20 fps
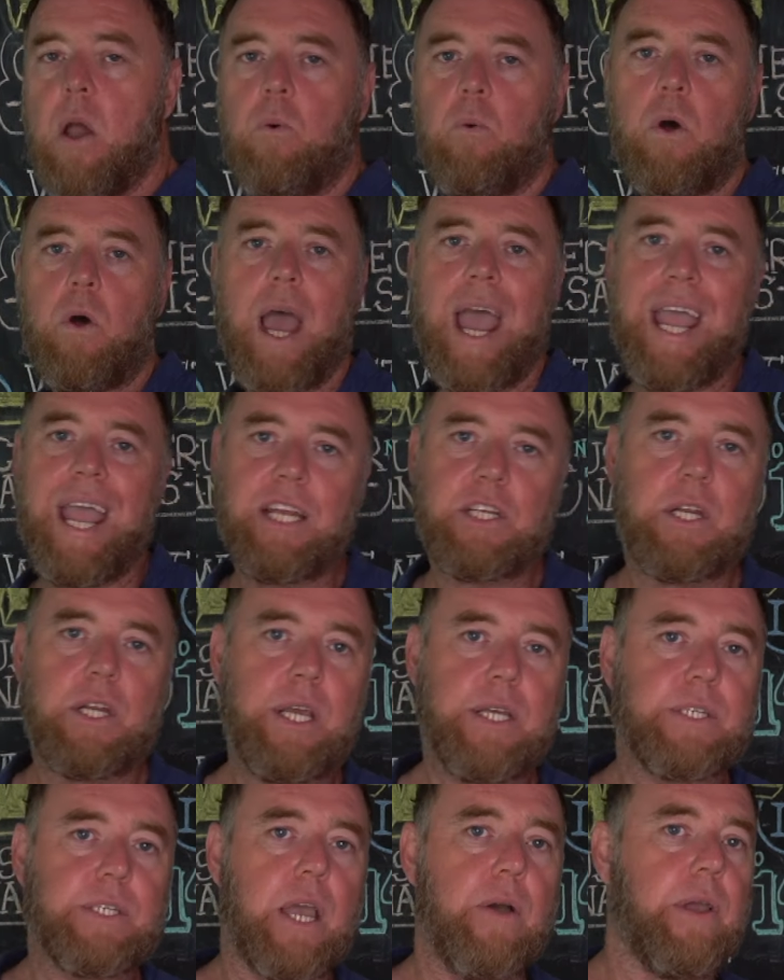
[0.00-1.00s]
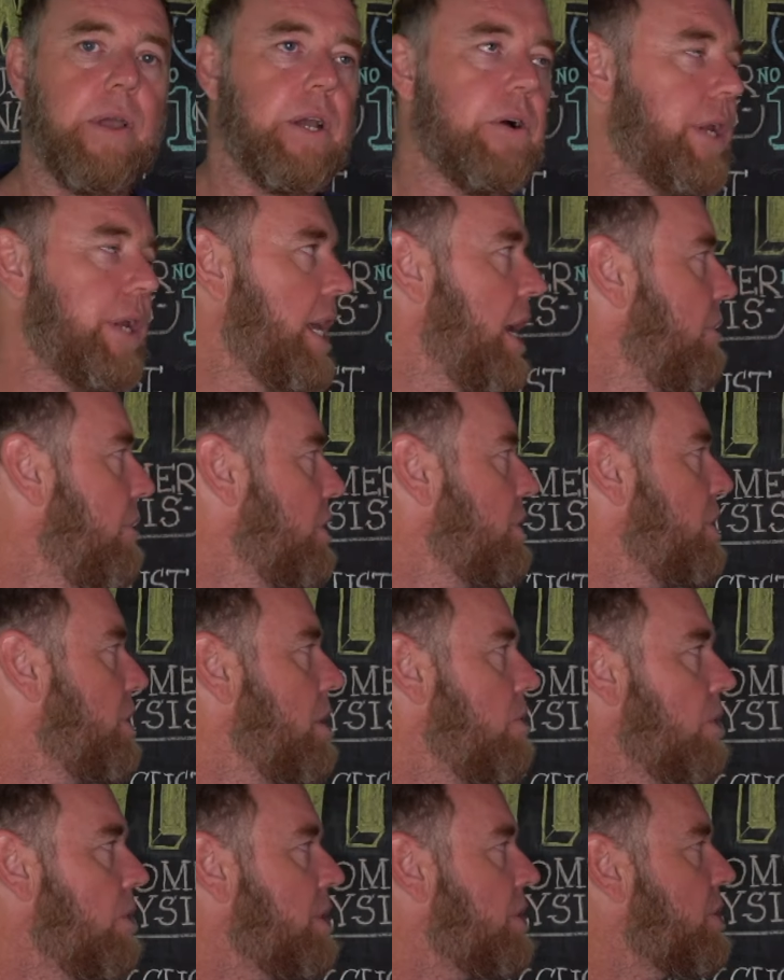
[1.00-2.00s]
What actually is going on here is
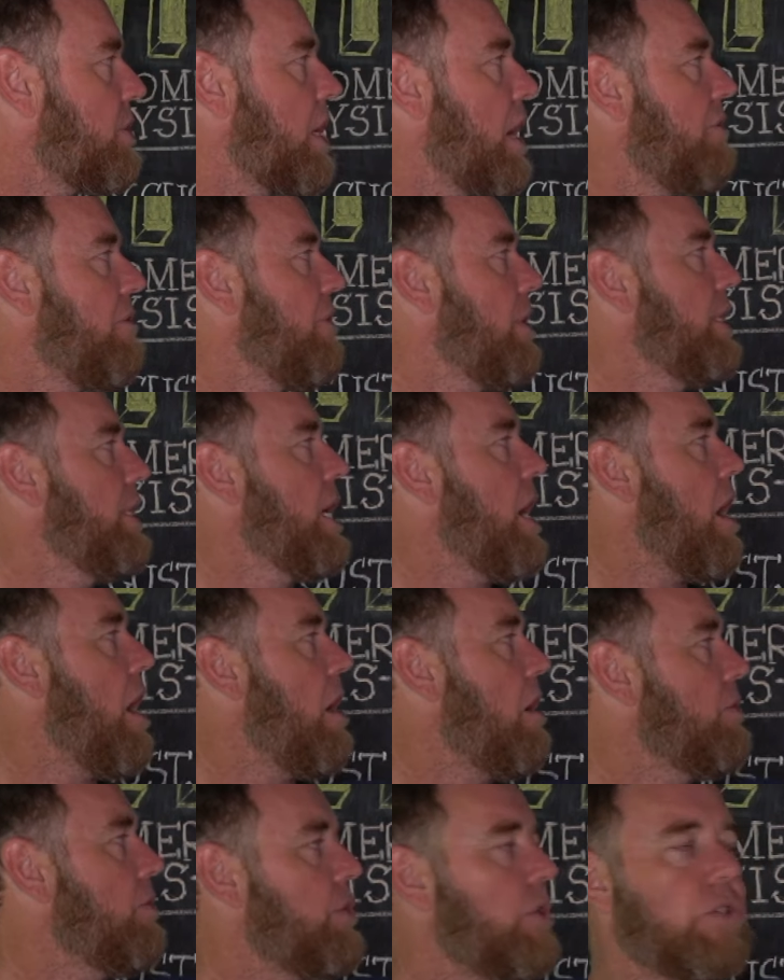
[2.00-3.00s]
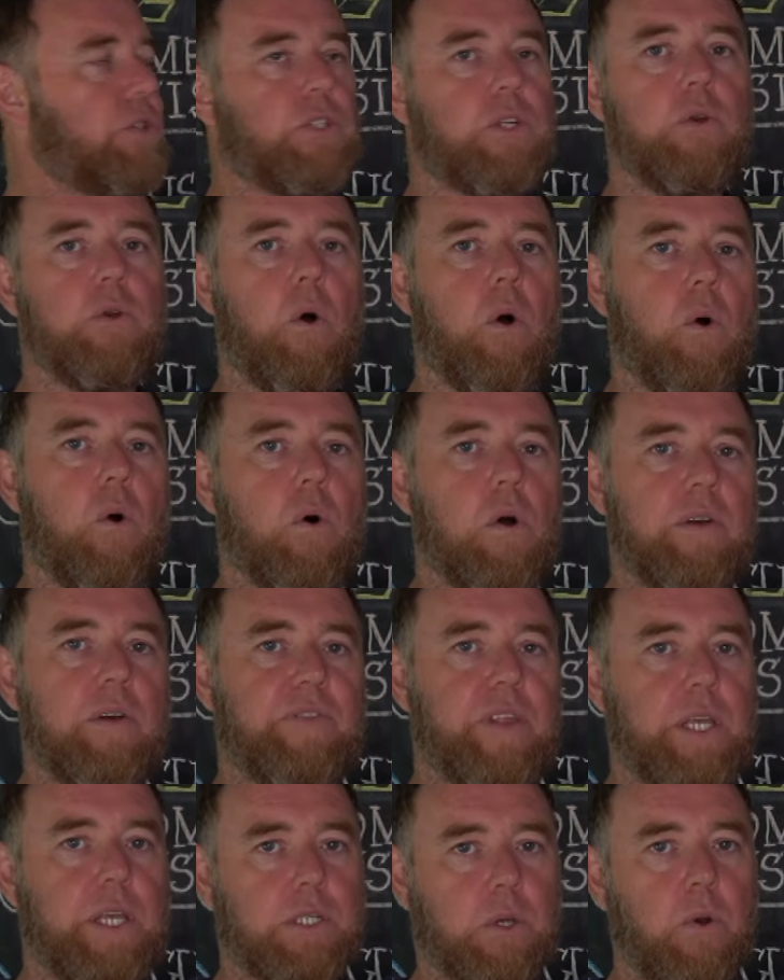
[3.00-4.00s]
you are discovering the answers to all of
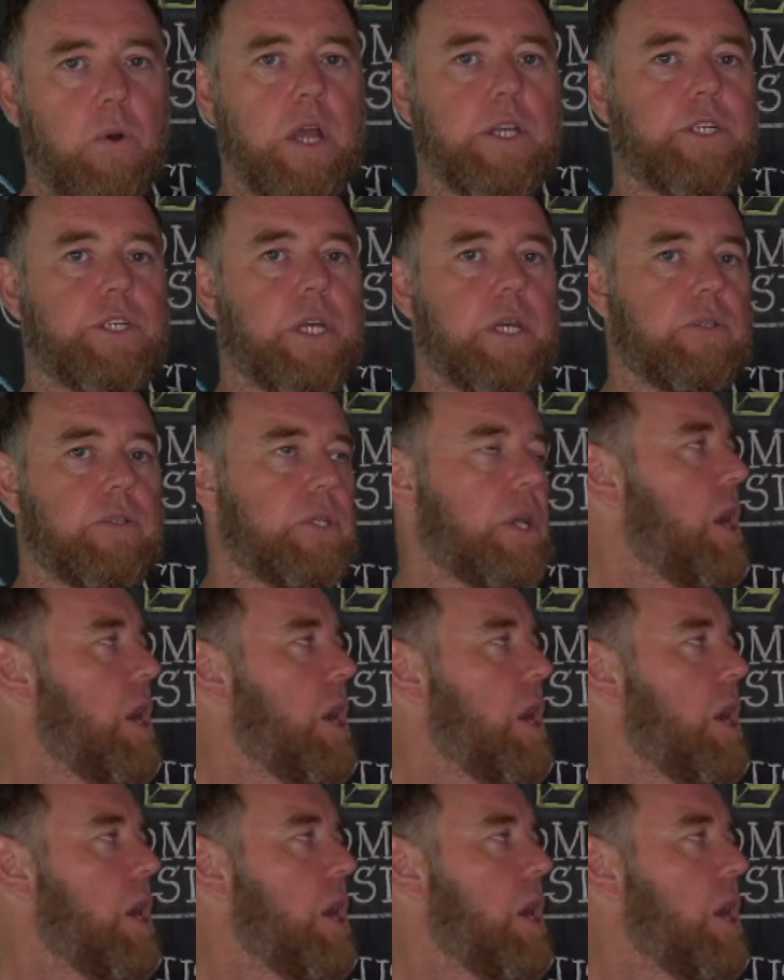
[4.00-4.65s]
these questions.